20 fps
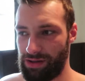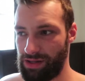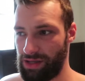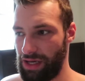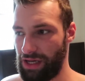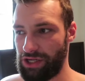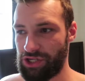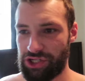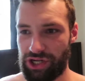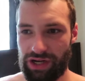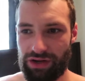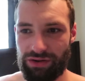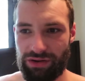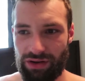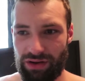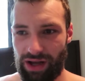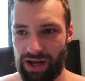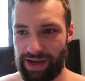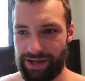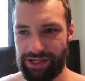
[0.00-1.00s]
in
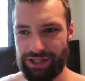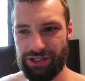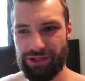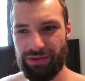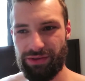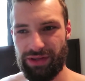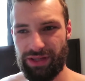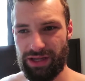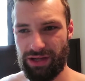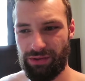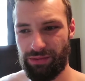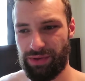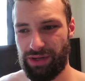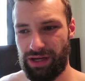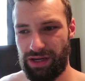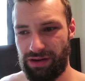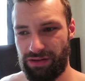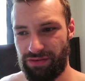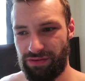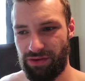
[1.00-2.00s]
general, I just don't think we
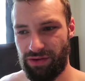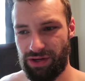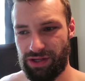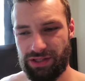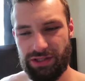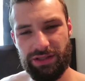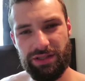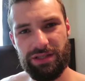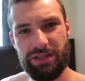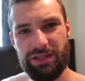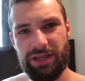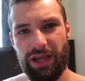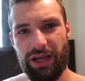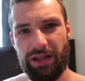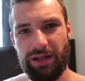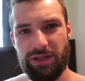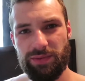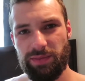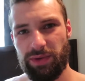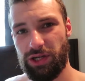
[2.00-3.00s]
need to focus on the
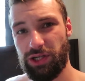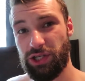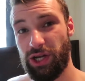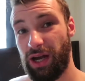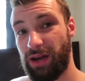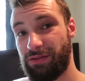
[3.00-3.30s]
scale as much.